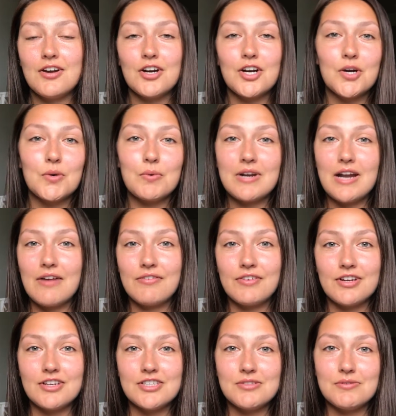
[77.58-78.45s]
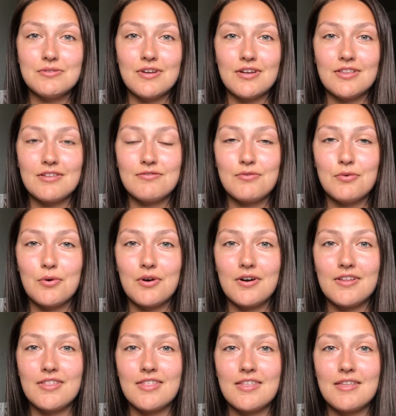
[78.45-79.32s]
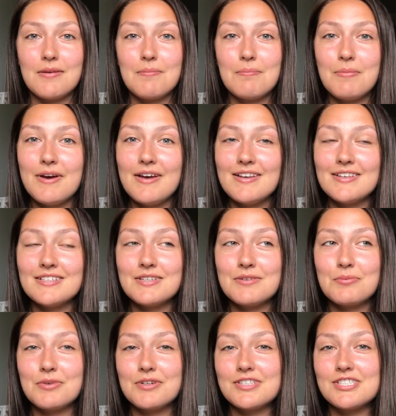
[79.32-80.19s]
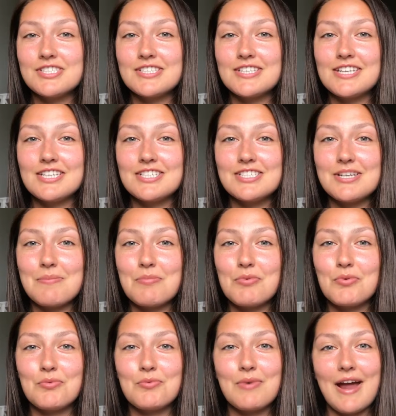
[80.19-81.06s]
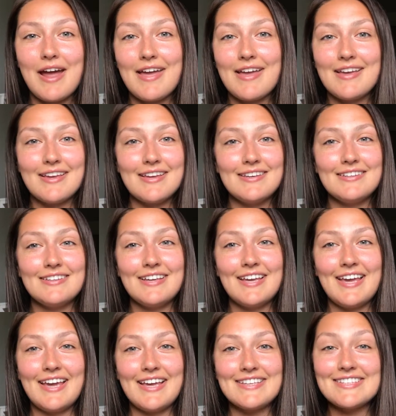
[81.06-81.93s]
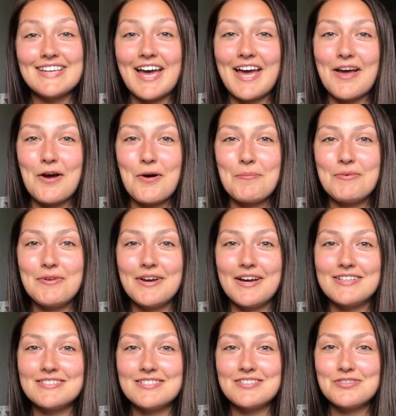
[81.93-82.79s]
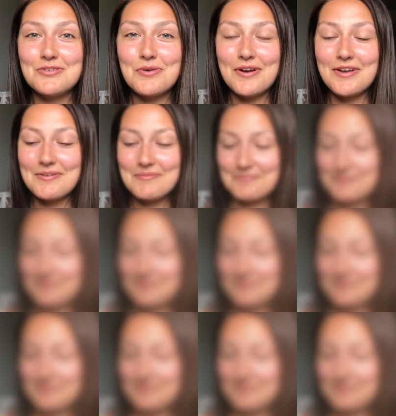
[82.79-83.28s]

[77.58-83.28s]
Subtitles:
or whatever you're doing on the 4th. But we're just going to jump right in, and I hope you guys enjoy.